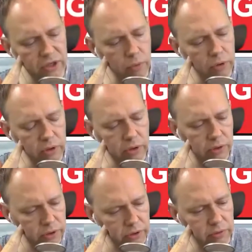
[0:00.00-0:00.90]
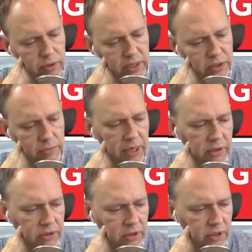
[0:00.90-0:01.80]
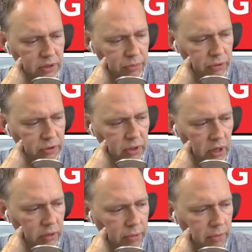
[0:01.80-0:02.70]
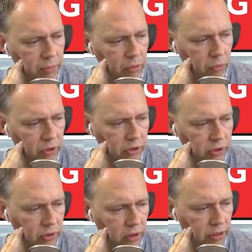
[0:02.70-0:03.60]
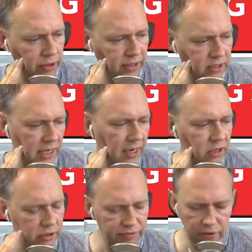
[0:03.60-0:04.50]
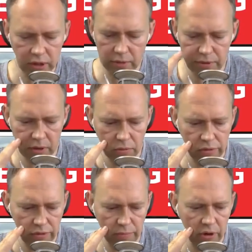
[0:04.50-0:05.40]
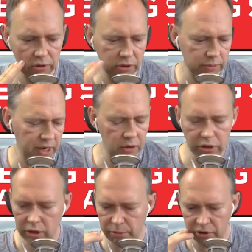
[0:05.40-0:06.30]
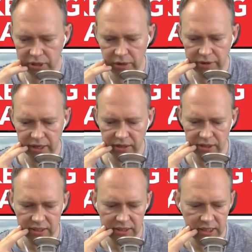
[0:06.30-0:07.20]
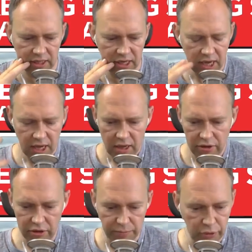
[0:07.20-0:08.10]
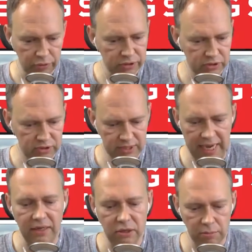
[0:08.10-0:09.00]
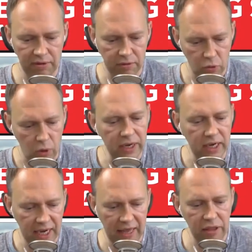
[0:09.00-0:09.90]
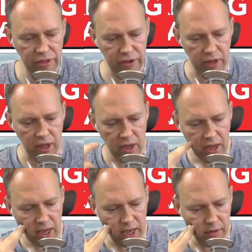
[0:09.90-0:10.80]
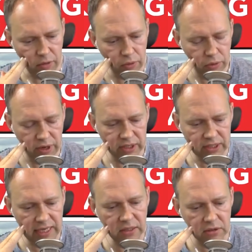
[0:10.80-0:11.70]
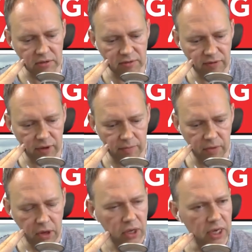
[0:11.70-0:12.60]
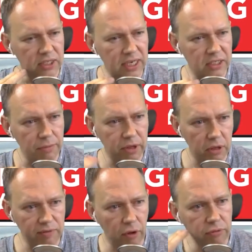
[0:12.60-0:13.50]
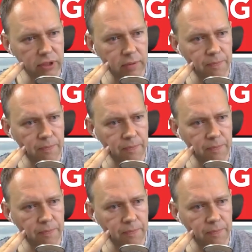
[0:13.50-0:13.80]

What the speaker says: want you to write about it as opposed to other people? Were you doing things slightly differently compared with bloggers? I mean, I look at your blog nowadays and I see that your posts tend to be quite lengthy, quite extensive. Is that something that you've always done?